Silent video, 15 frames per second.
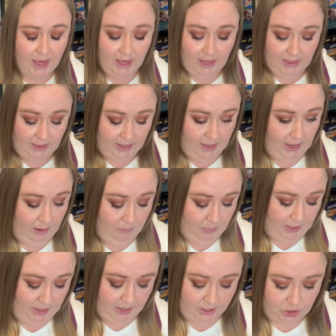in the game
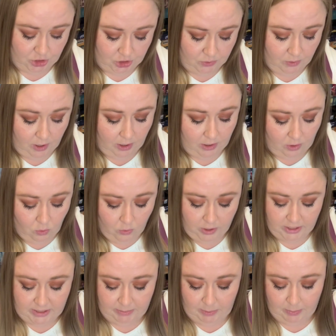because you are going
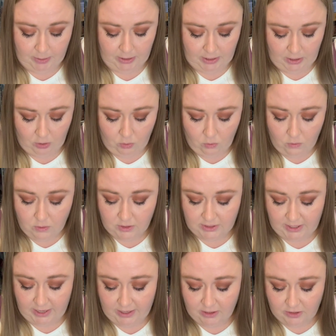to be picking coral
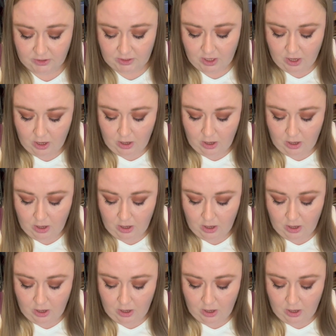tiles